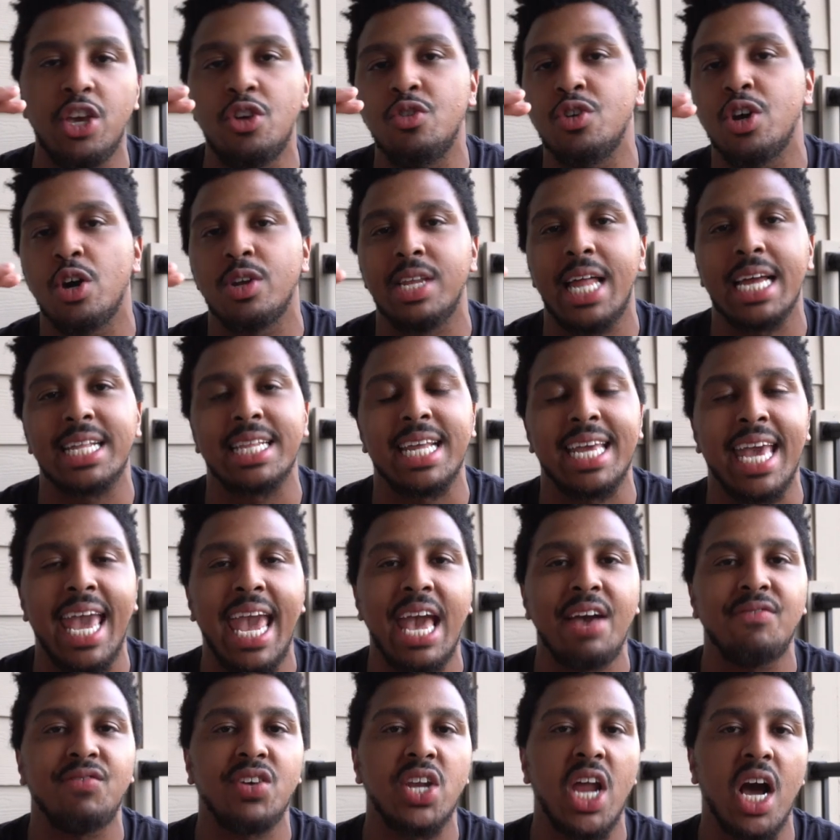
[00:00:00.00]
You can go to like the
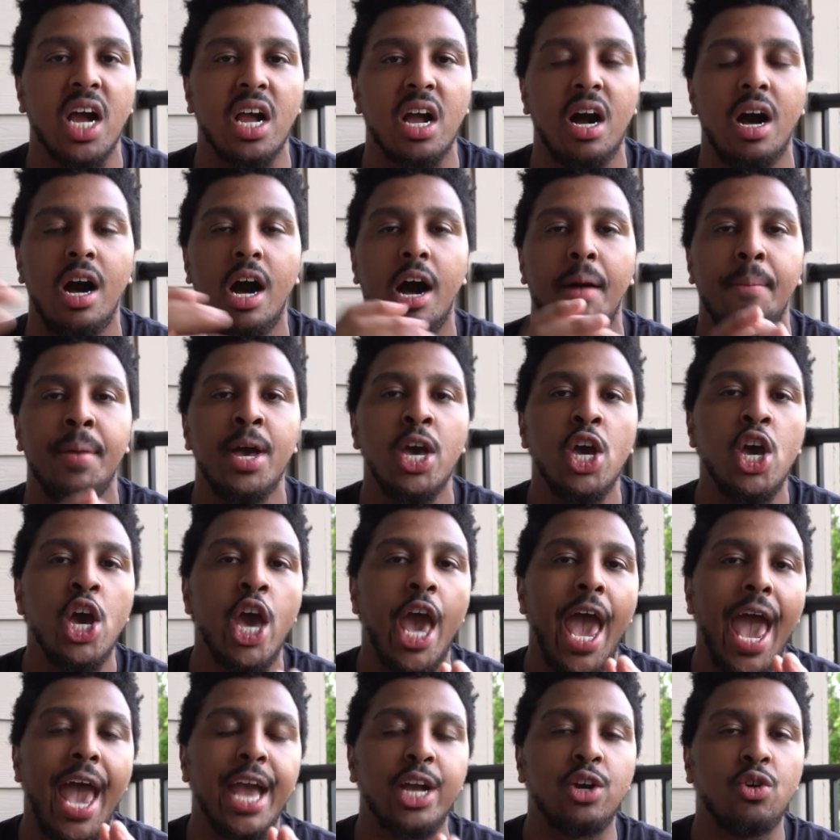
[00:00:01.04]
canva.com
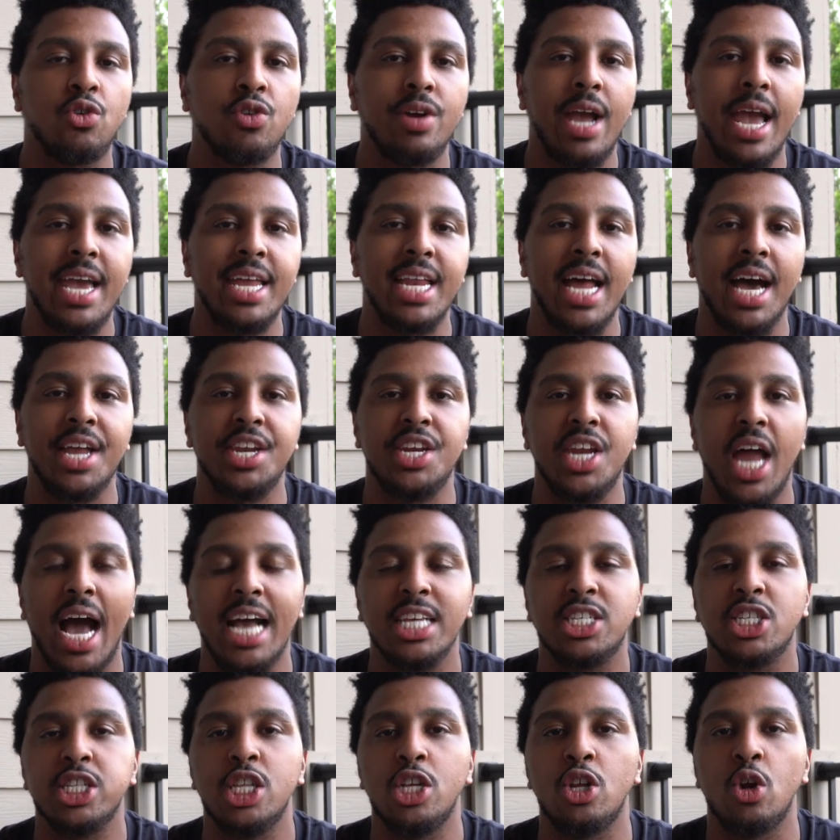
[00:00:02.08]
and create a
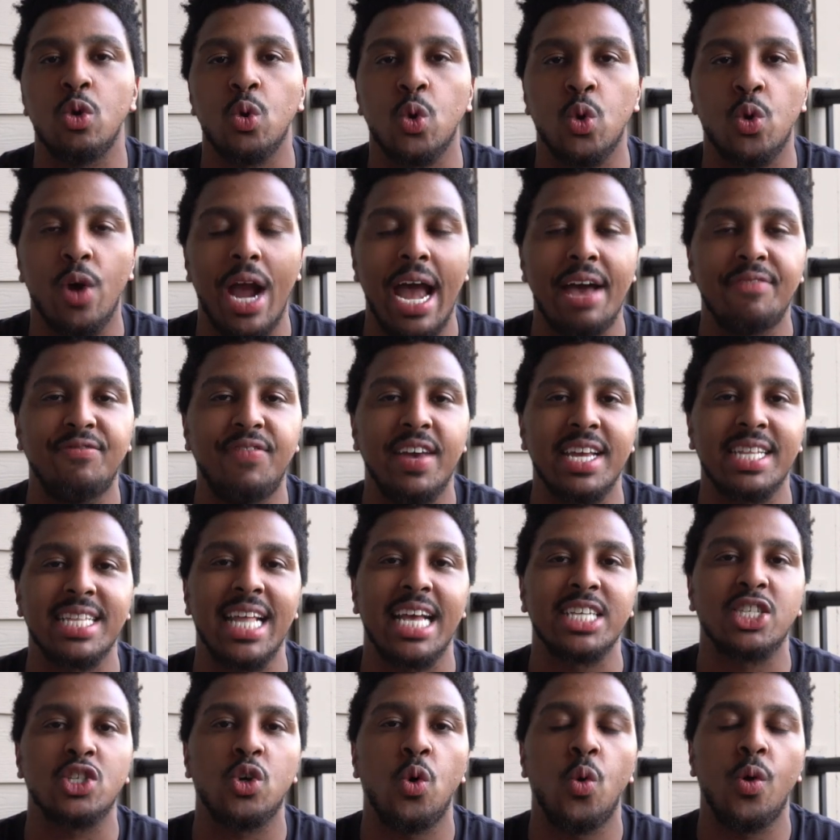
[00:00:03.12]
nice little graphic
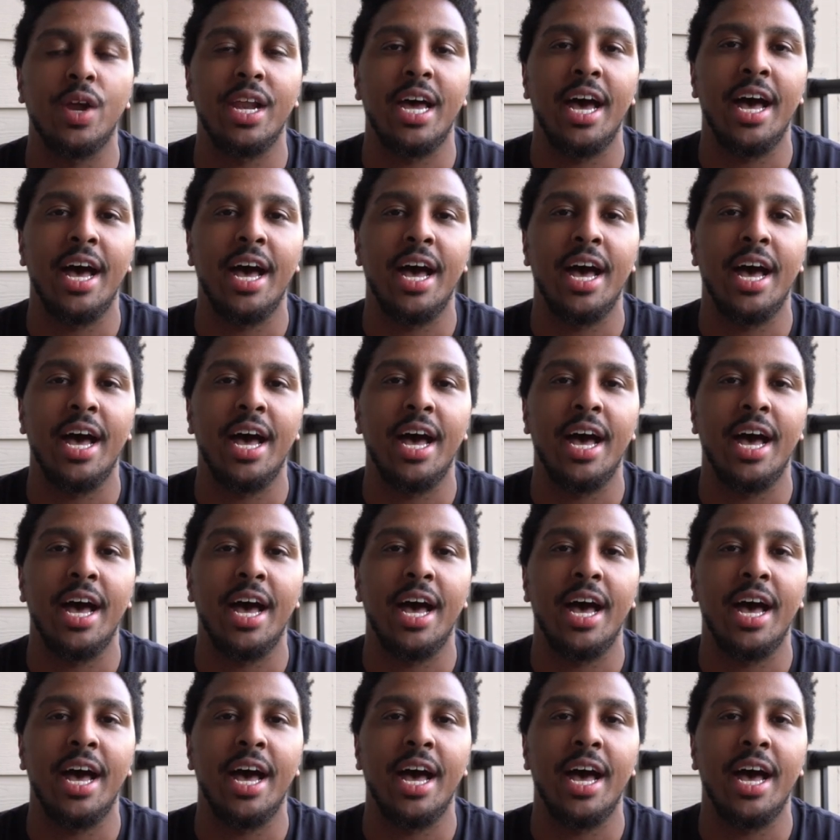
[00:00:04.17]
that's going